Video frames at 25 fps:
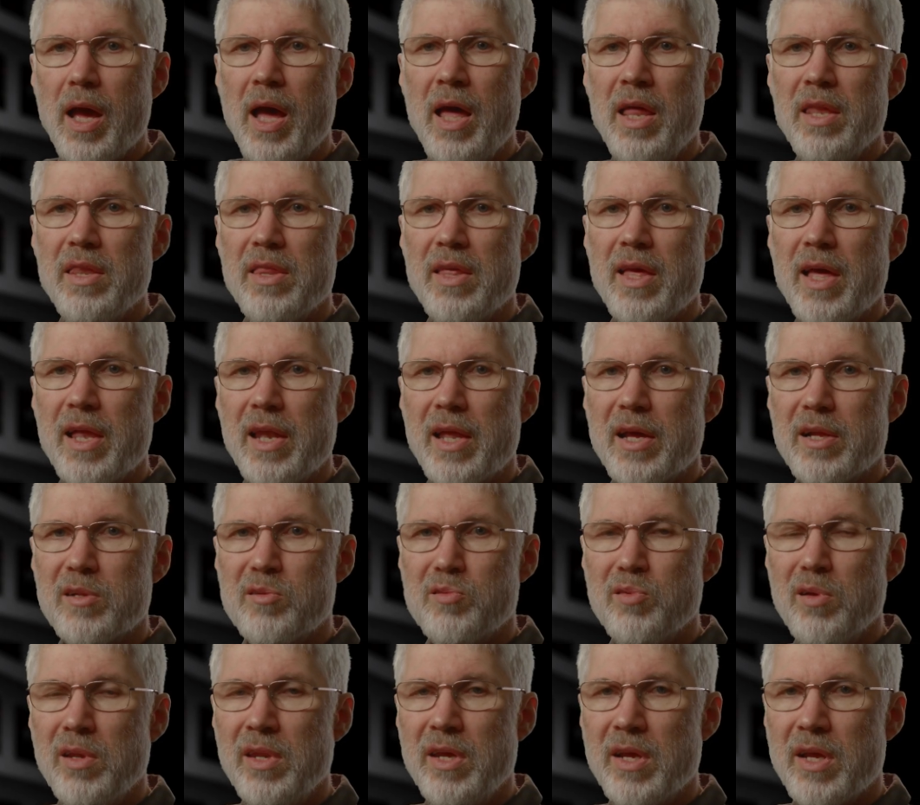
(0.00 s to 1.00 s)
At the
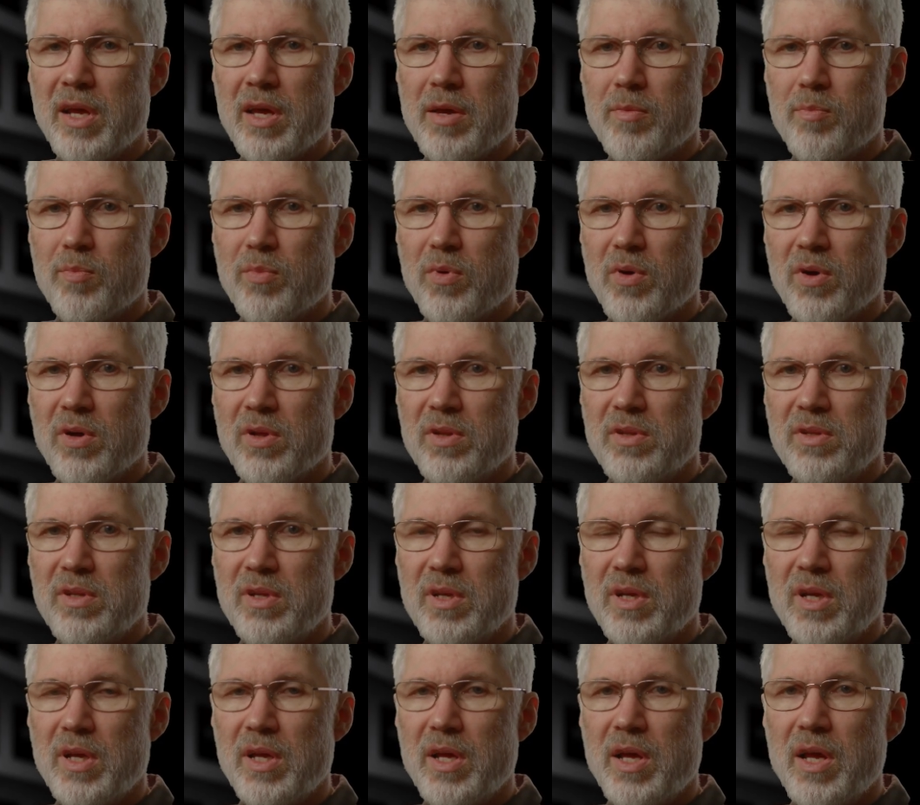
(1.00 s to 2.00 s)
electronic input,
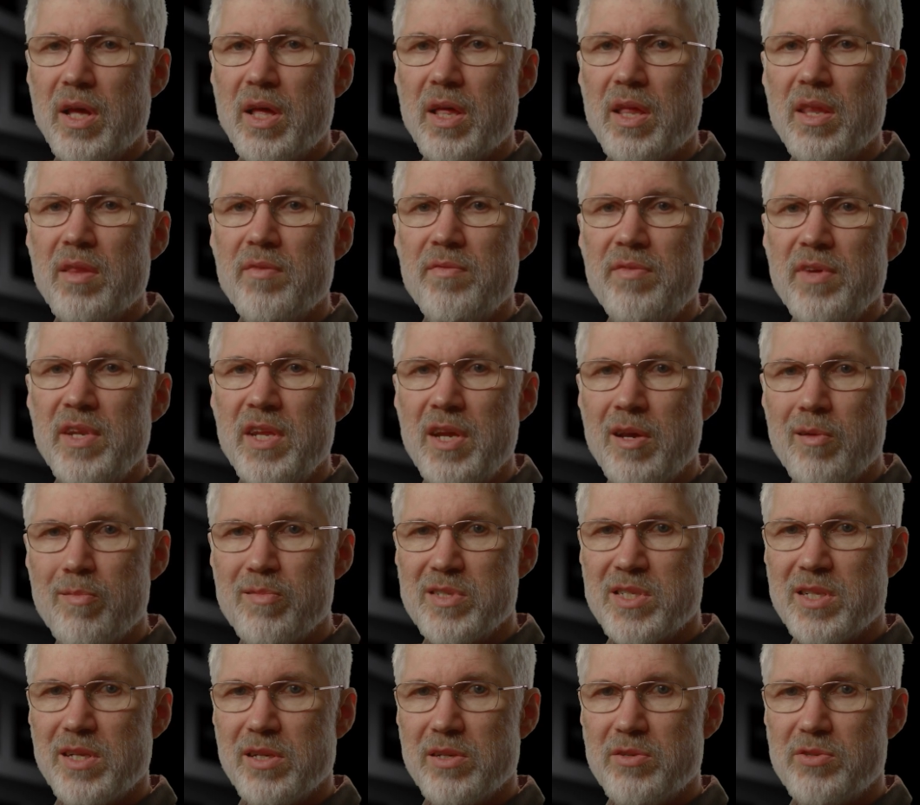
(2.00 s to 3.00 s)
the video
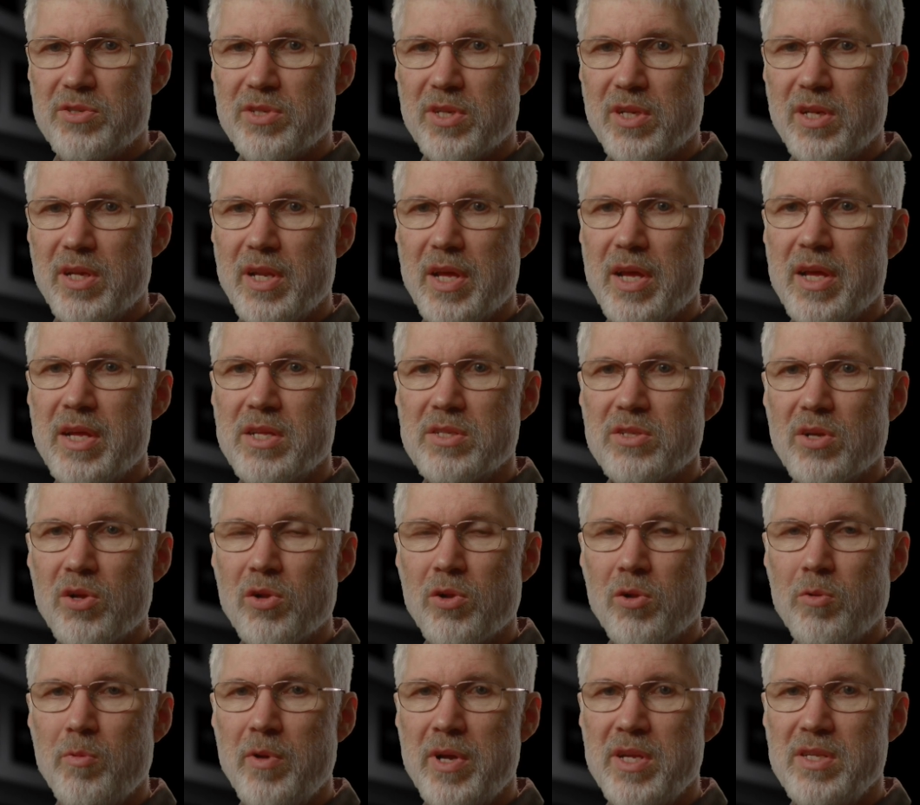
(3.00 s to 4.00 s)
resolution is
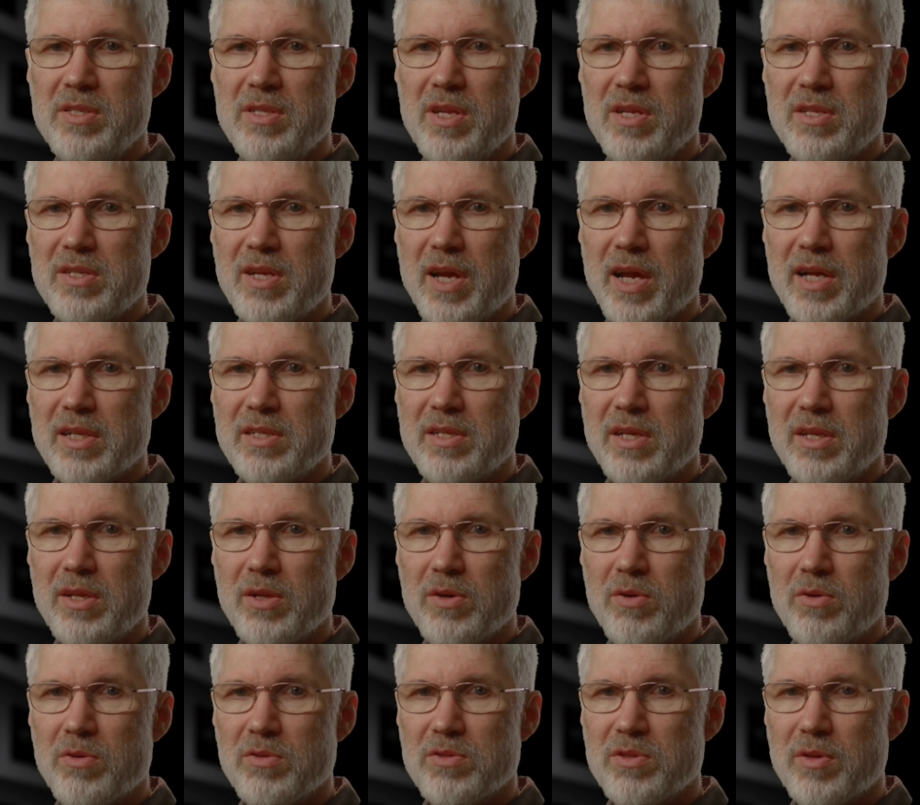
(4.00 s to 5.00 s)
always detected
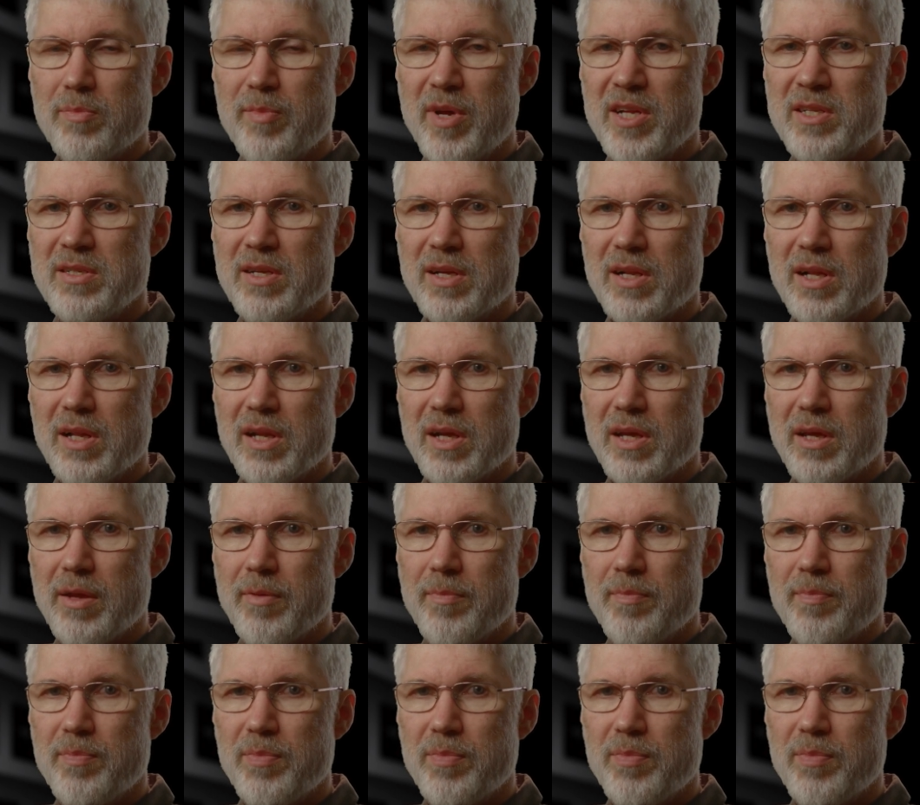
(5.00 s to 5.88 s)
automatically.